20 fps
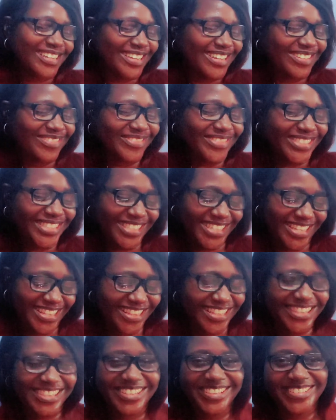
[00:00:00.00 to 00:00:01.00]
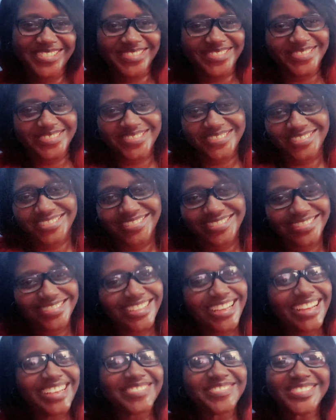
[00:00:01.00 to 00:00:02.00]
I'm telling you.
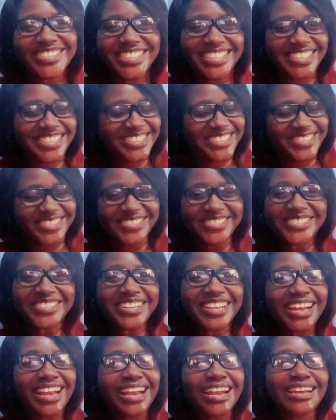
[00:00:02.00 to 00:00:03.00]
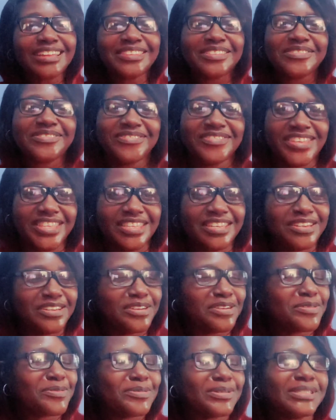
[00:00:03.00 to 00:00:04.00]
I'm telling you, the
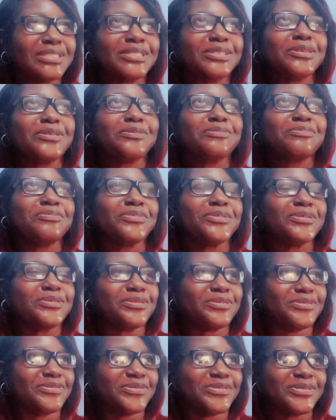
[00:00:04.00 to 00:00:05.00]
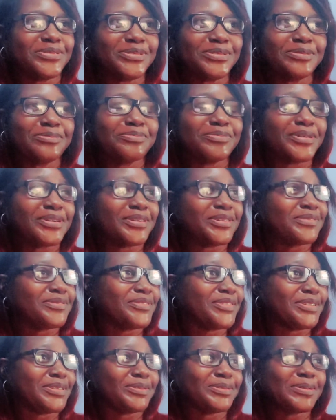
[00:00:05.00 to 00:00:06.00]
video was so beautiful,
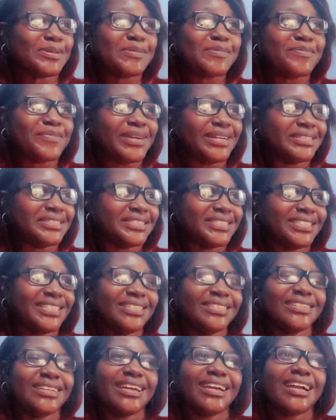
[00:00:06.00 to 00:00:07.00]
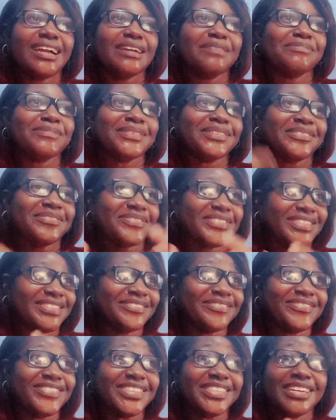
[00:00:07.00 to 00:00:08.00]
perfect, romantic. I'm loving
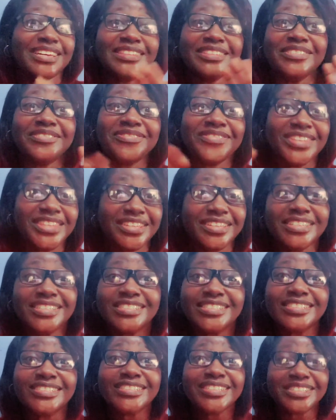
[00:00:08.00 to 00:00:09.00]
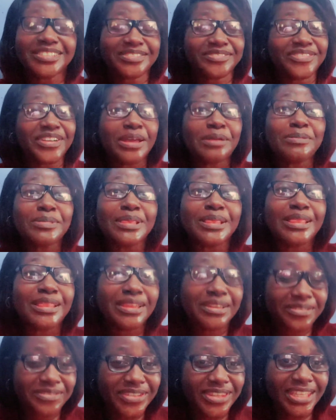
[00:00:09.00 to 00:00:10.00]
the video. The video itself, I'm
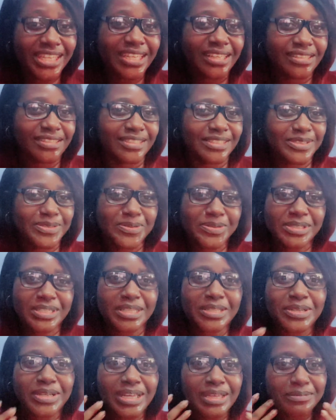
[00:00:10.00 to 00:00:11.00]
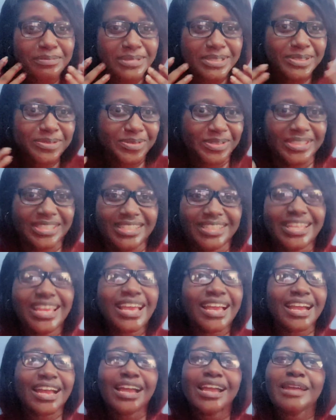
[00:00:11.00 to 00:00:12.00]
loving it. Total. Look at me with it.
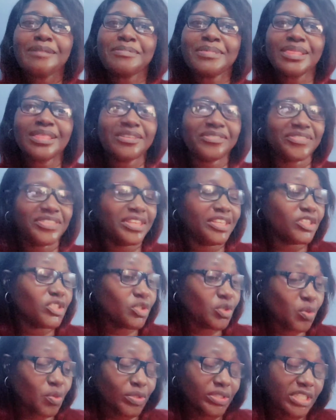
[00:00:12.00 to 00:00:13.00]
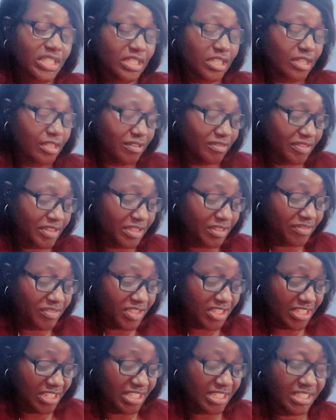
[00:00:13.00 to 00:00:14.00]
I'm loving it. Totally loving the
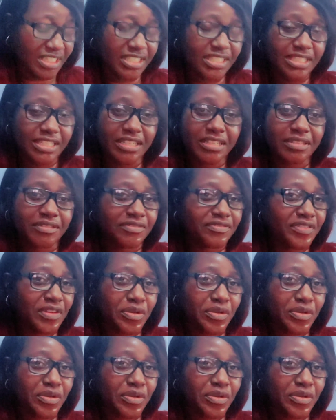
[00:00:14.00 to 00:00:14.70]
video itself.